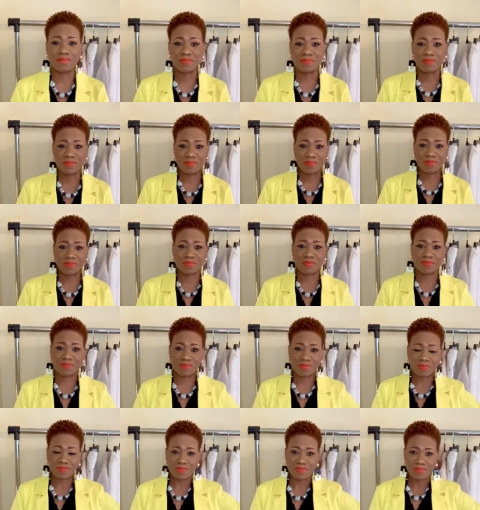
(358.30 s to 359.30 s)

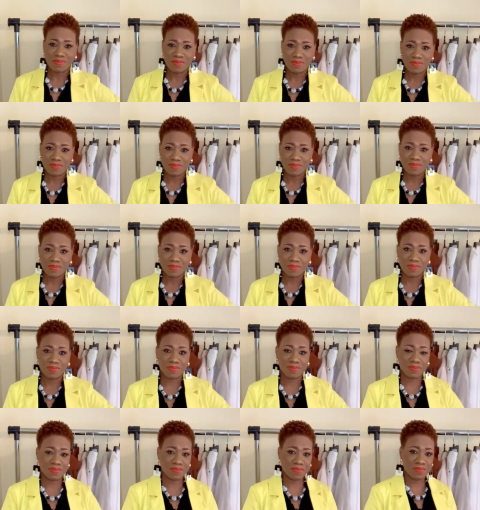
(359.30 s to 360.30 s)

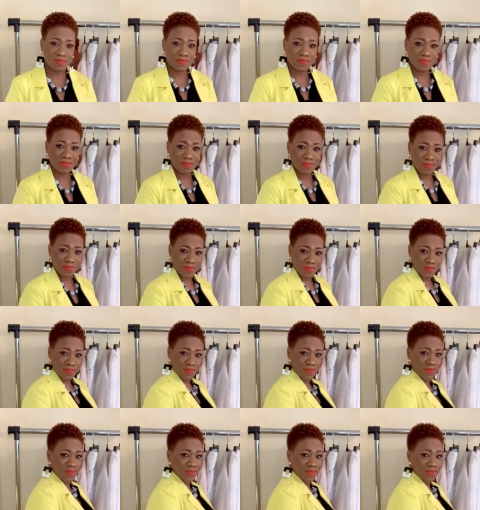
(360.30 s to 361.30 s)

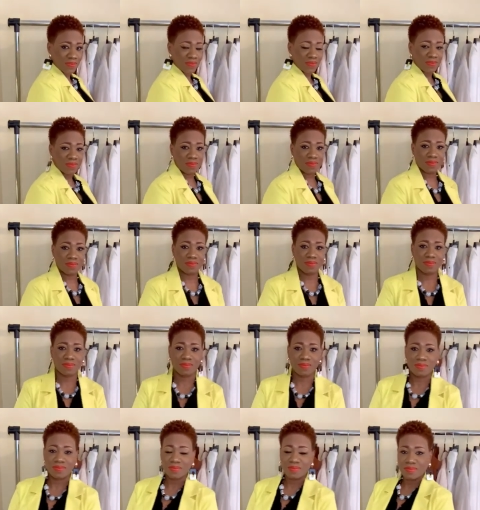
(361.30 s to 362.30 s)
(no one is talking)